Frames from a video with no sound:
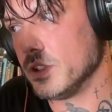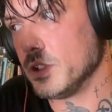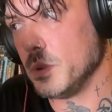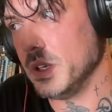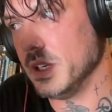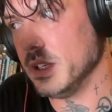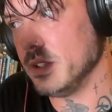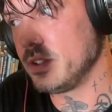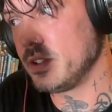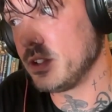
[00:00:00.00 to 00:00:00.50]

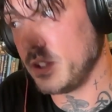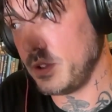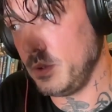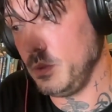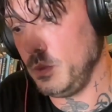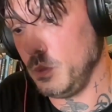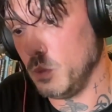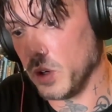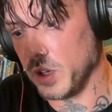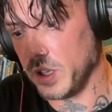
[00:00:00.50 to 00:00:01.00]

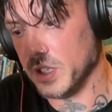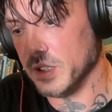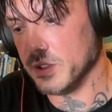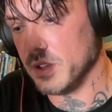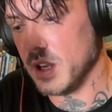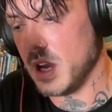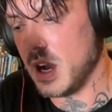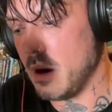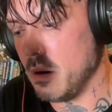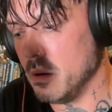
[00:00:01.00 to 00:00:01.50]
to what it is
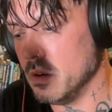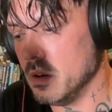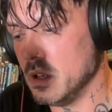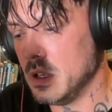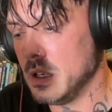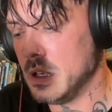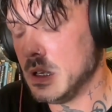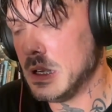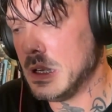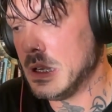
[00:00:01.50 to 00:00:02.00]
now.
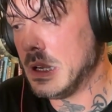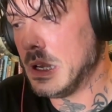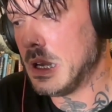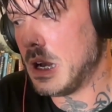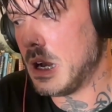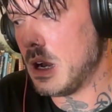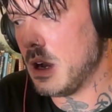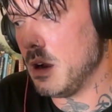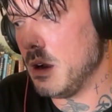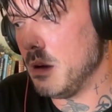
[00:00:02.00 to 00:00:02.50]

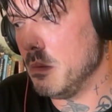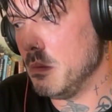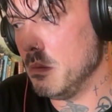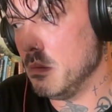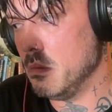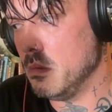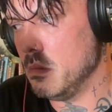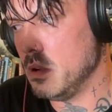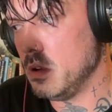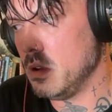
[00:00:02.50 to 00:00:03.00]

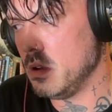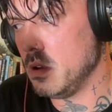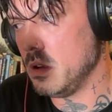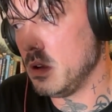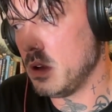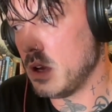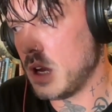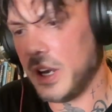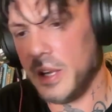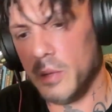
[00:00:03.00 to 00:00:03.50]
And
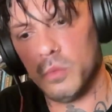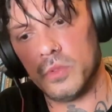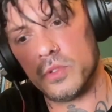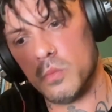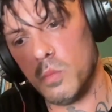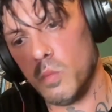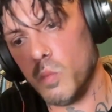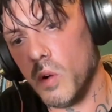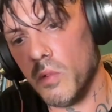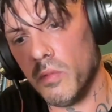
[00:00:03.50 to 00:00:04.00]
it
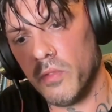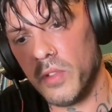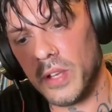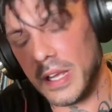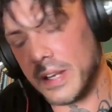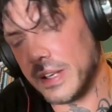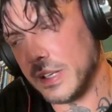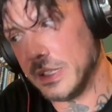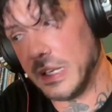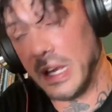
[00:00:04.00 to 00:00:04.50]
wasn't one
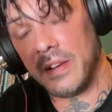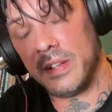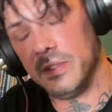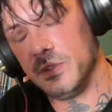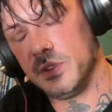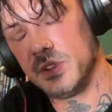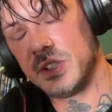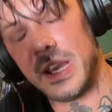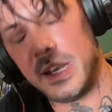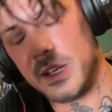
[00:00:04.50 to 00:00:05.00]
thing. I
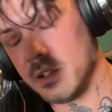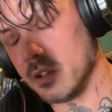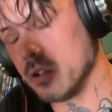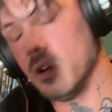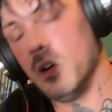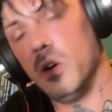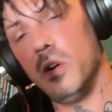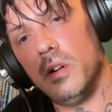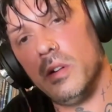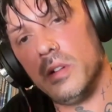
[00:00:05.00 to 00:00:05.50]
didn't take a
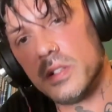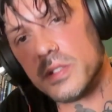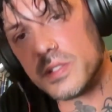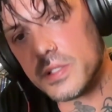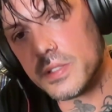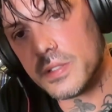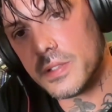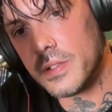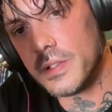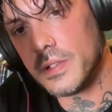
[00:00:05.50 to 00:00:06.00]

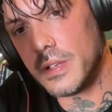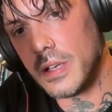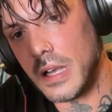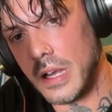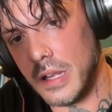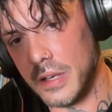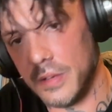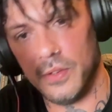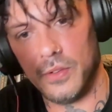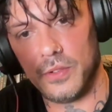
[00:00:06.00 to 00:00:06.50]
course
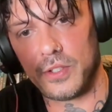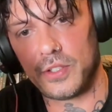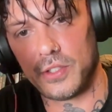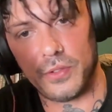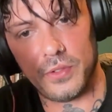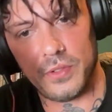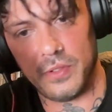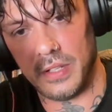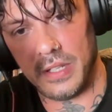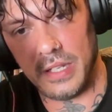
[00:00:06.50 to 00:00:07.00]
and
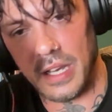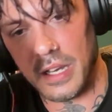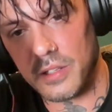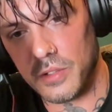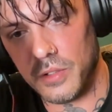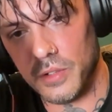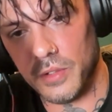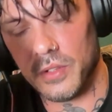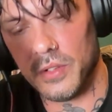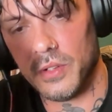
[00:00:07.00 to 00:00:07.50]
suddenly I
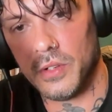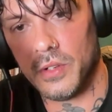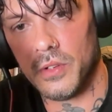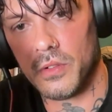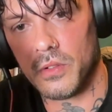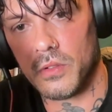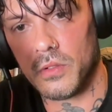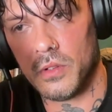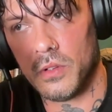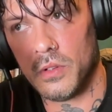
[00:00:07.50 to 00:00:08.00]
could
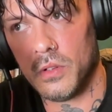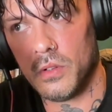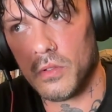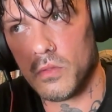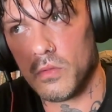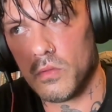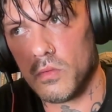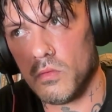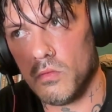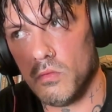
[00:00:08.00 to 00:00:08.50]

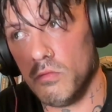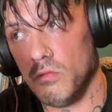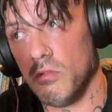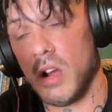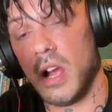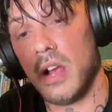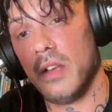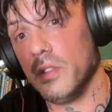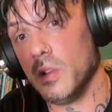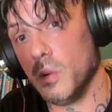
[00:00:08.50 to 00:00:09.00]

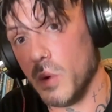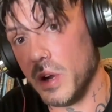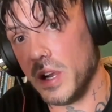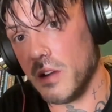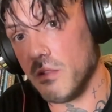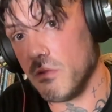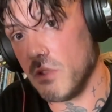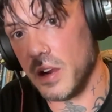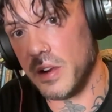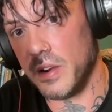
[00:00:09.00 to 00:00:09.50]
write the way
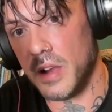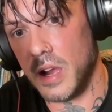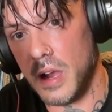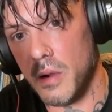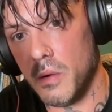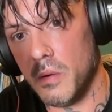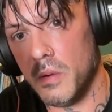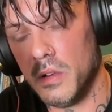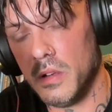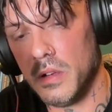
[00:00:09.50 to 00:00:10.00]
I write
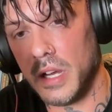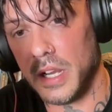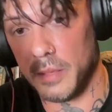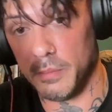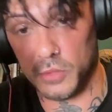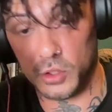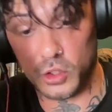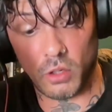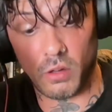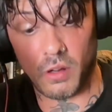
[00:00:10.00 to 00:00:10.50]
now. And
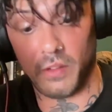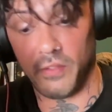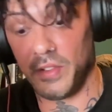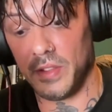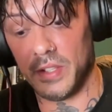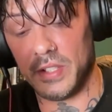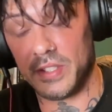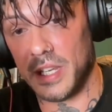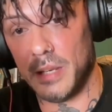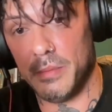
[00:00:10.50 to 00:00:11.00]
I'm sure I'll
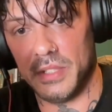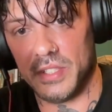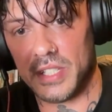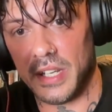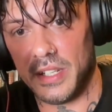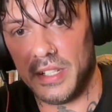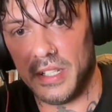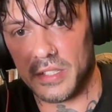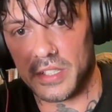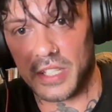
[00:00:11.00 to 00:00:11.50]
think the same in
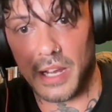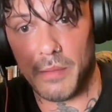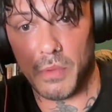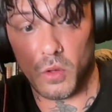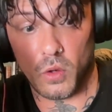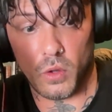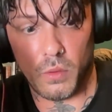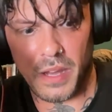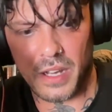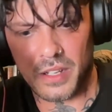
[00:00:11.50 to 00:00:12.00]
10 years' time.
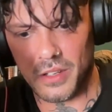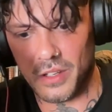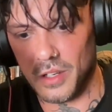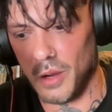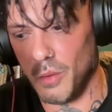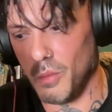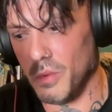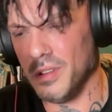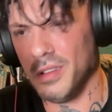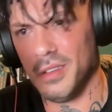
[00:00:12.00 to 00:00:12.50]
I'll look back and
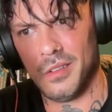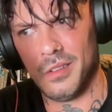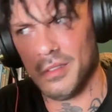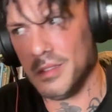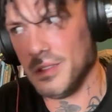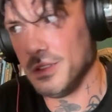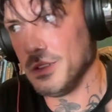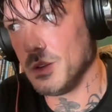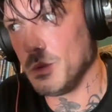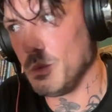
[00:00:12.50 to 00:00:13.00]
go,
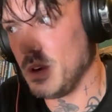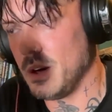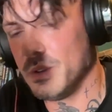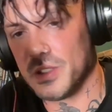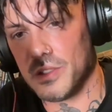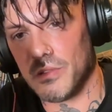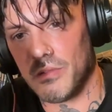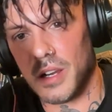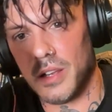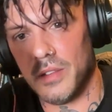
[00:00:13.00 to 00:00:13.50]
why
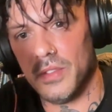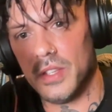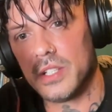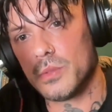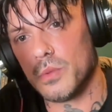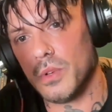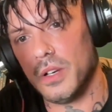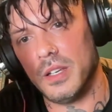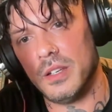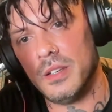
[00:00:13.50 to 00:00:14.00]
was I writing
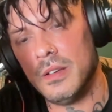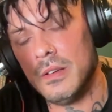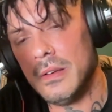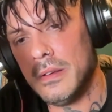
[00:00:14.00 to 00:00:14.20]
this way?